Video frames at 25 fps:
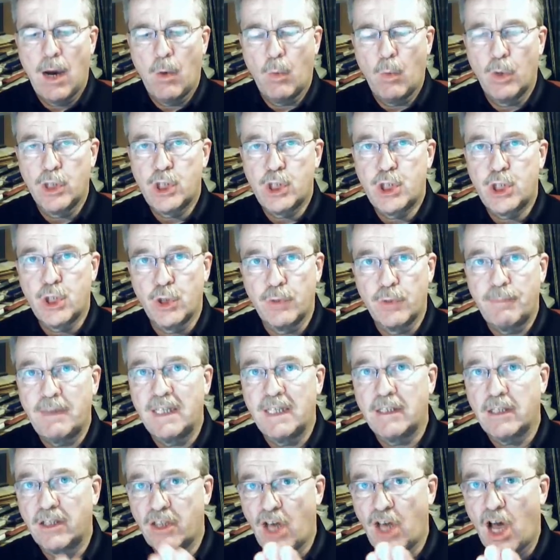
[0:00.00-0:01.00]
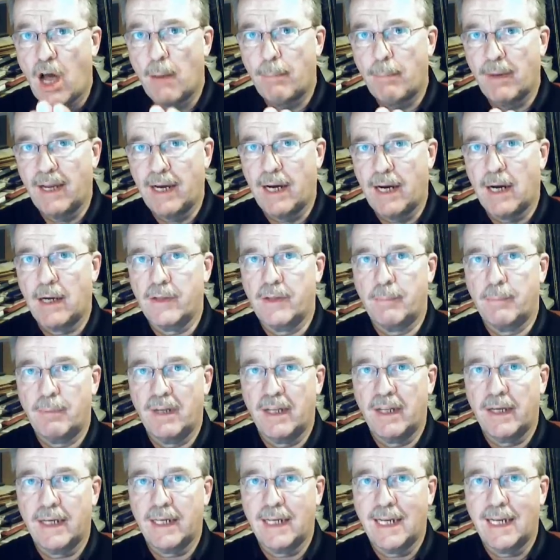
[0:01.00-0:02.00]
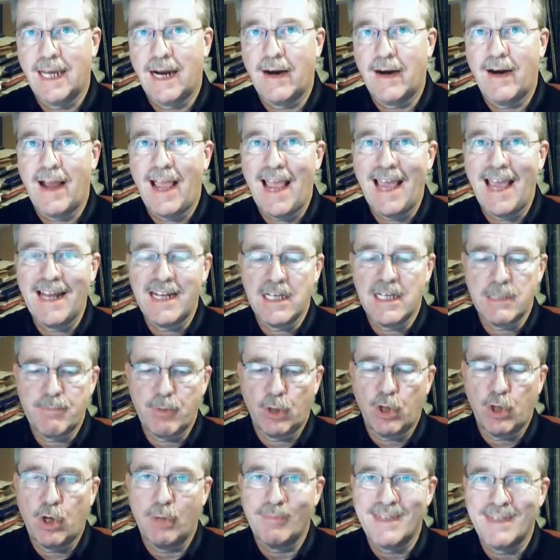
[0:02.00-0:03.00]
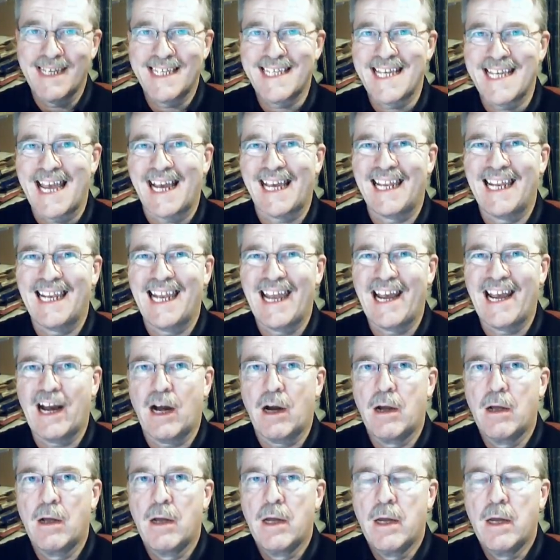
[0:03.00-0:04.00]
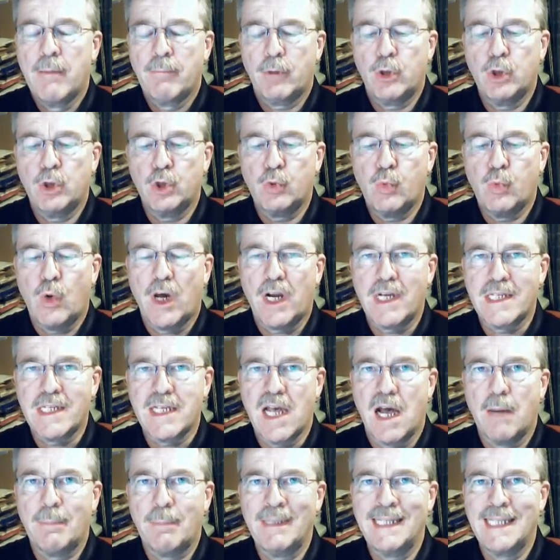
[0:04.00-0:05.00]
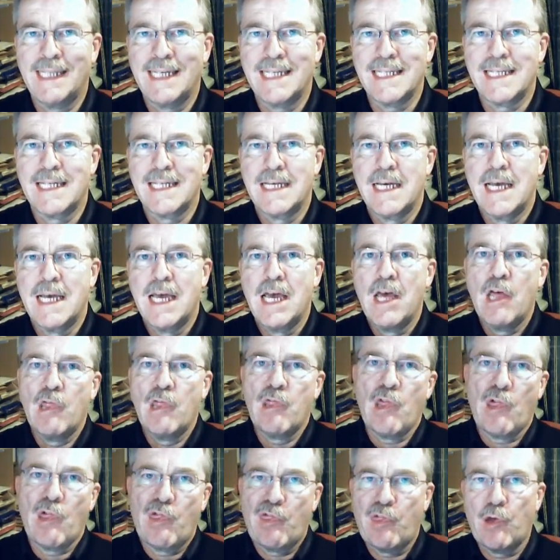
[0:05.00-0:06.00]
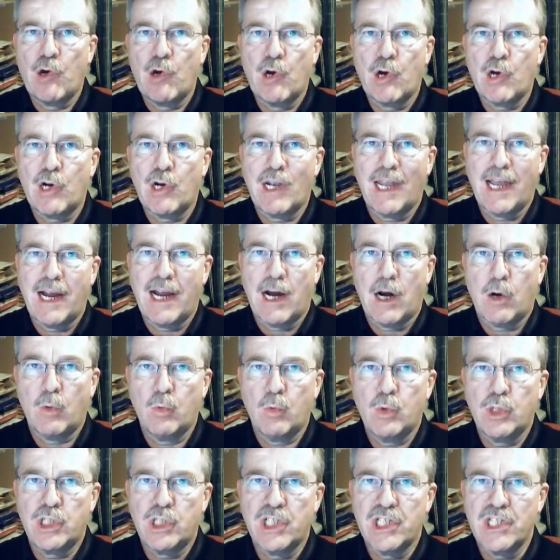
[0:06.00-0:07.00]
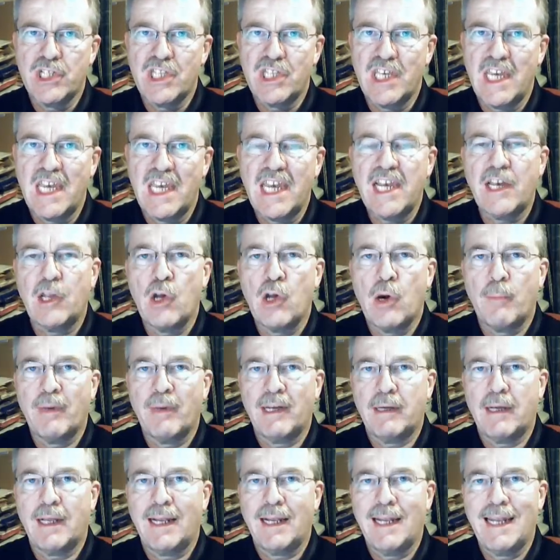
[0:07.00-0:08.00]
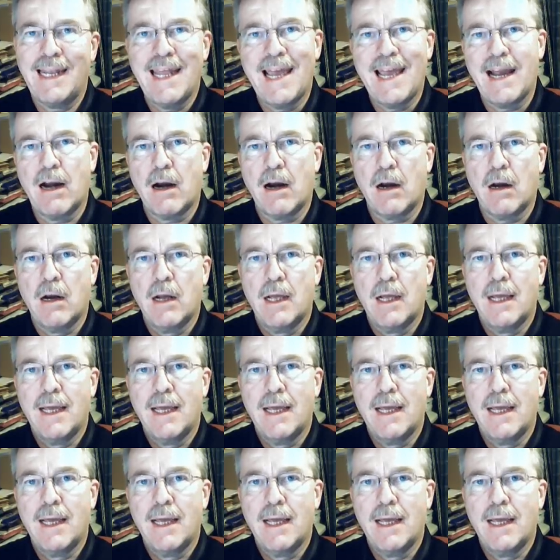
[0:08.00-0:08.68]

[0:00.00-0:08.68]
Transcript: what should be at the top layer, the political layer, it has become the second layer, because what has happened is the third layer, which is the economic layer,